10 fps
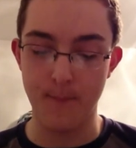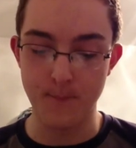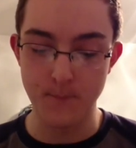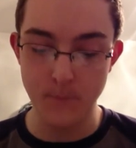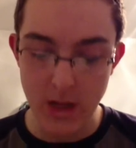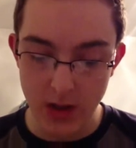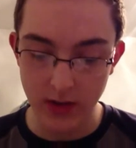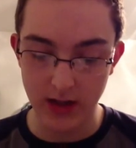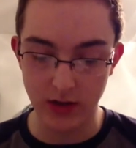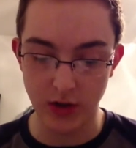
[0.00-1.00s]

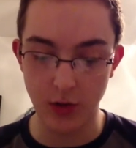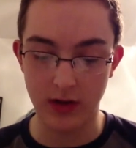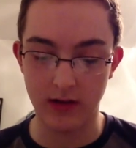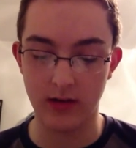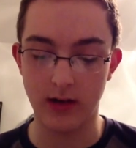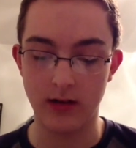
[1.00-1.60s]
million units in